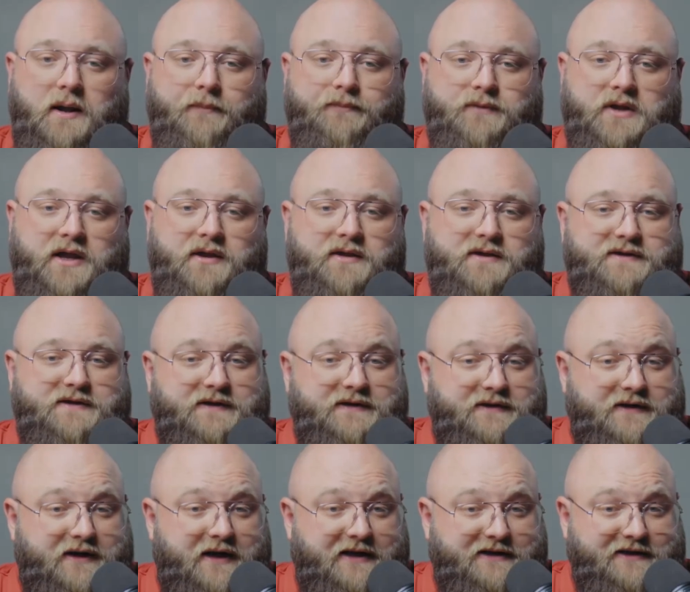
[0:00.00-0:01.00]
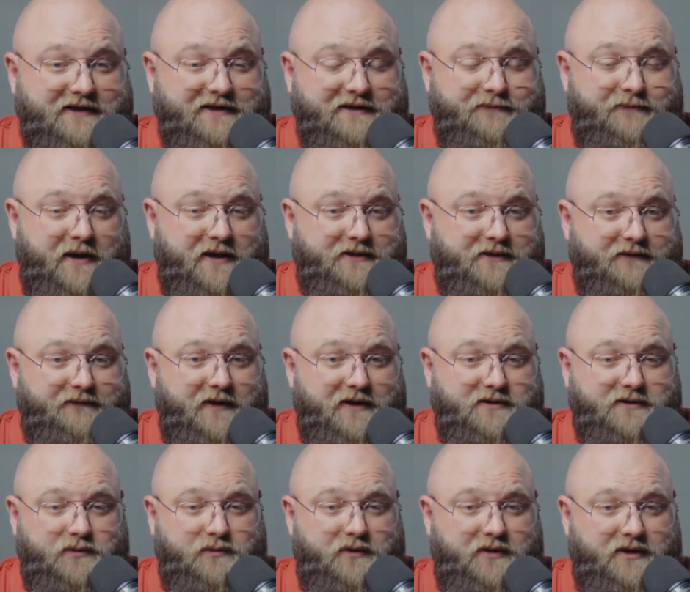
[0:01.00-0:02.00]
And this isn't as expensive as
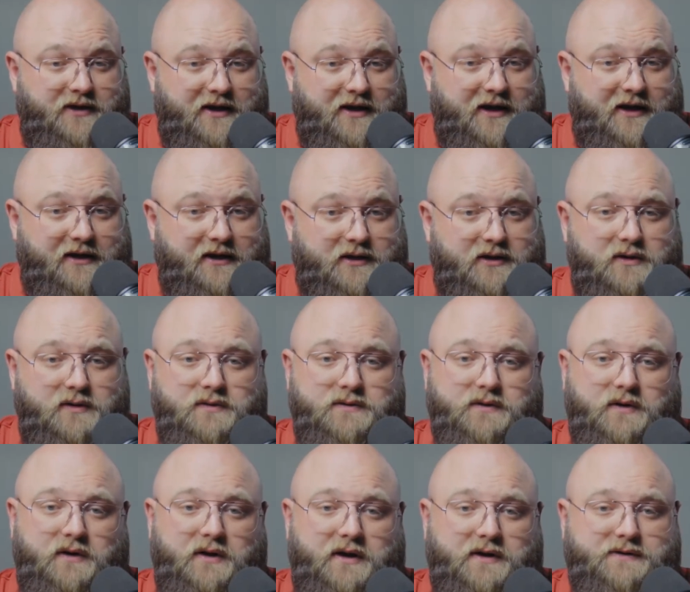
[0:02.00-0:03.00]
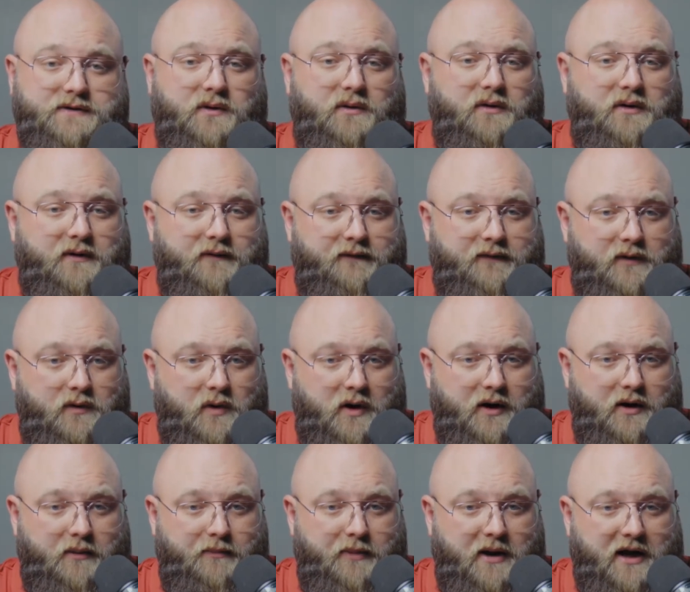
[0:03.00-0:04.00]
you would think. Usually it's only a few
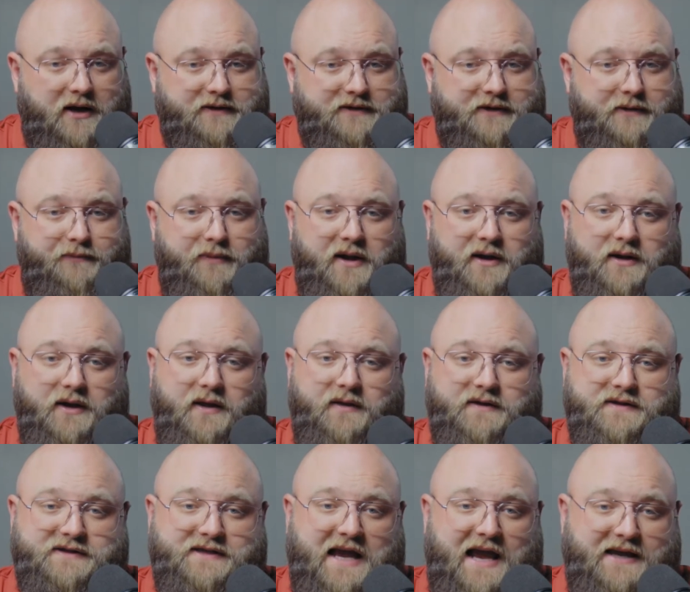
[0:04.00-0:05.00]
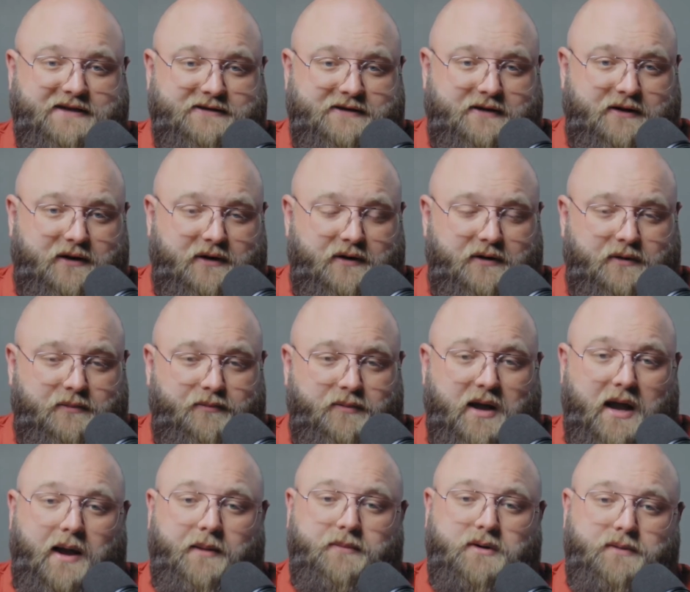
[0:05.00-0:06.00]
$100 depending on the size of the home,
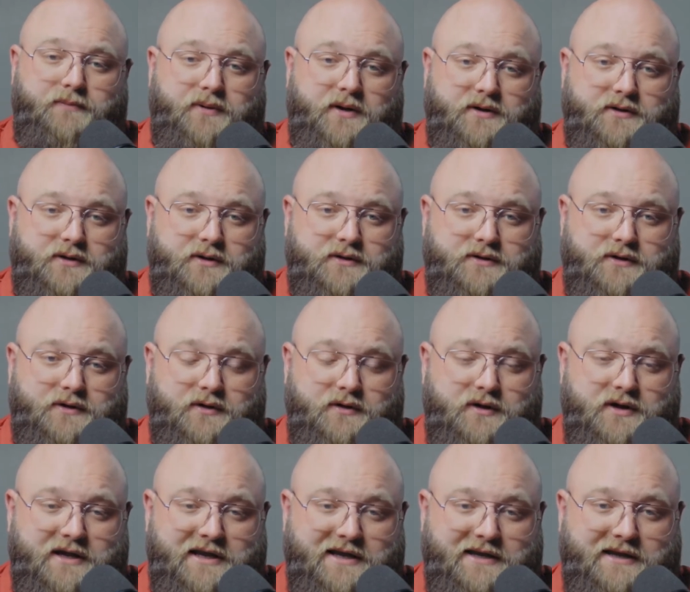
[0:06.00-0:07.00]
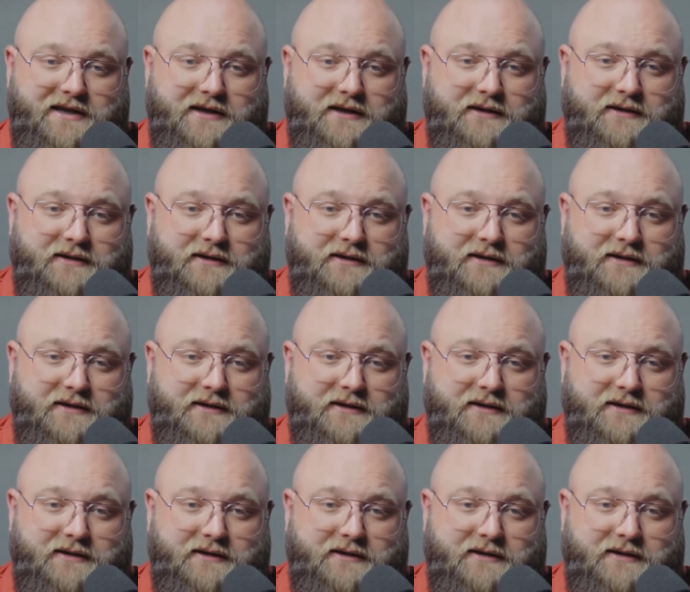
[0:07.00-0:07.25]
how many pictures you're needing,